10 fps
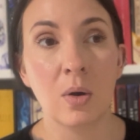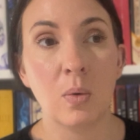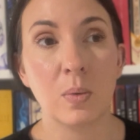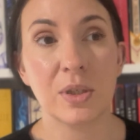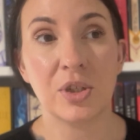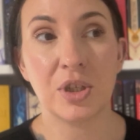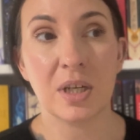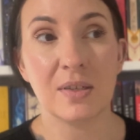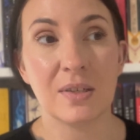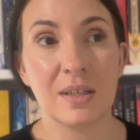was
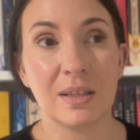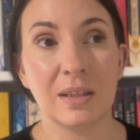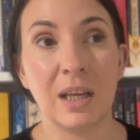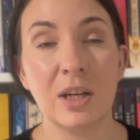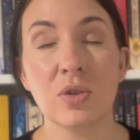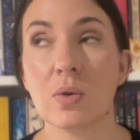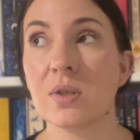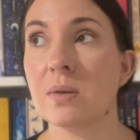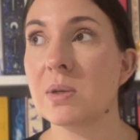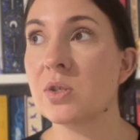just leading towards
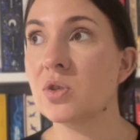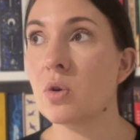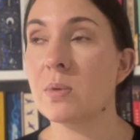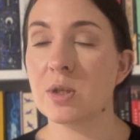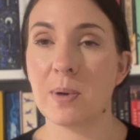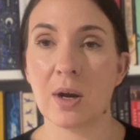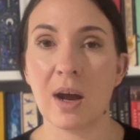something so much better.